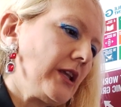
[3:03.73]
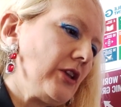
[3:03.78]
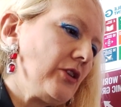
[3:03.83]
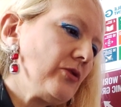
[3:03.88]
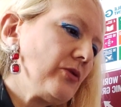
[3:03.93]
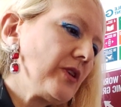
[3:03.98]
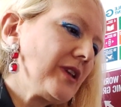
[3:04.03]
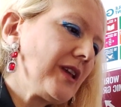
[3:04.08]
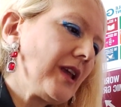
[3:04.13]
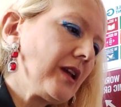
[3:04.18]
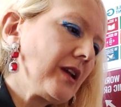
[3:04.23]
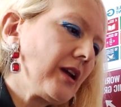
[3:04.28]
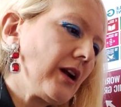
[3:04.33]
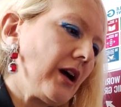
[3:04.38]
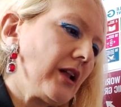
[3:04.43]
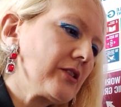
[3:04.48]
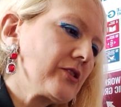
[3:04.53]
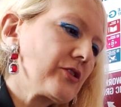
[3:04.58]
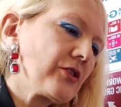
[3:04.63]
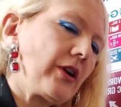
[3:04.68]
UK
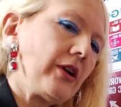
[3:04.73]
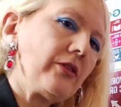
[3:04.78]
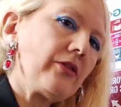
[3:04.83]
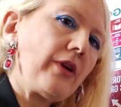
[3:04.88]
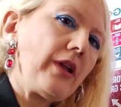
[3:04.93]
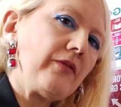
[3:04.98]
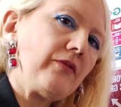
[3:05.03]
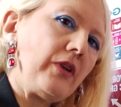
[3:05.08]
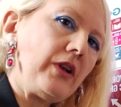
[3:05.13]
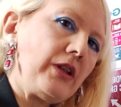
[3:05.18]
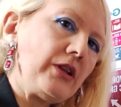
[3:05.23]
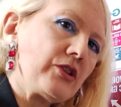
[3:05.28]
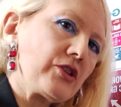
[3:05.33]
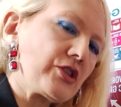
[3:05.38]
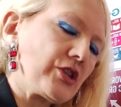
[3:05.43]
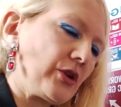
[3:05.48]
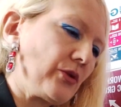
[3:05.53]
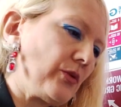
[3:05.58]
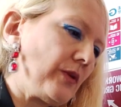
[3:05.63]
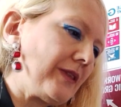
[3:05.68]
cultural
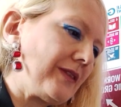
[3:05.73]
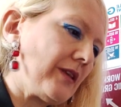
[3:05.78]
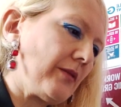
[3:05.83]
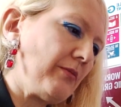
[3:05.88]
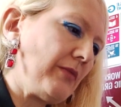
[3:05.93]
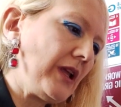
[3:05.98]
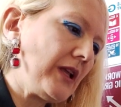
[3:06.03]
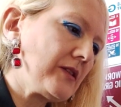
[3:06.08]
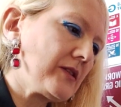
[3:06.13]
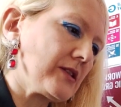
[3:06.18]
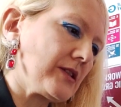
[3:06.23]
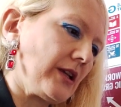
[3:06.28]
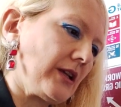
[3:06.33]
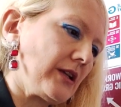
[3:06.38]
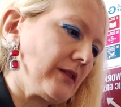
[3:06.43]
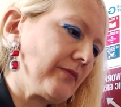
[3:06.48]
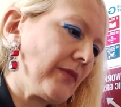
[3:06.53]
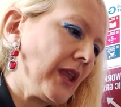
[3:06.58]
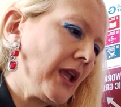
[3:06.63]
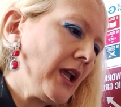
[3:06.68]
revolution with the
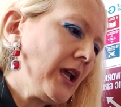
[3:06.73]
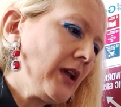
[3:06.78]
meeting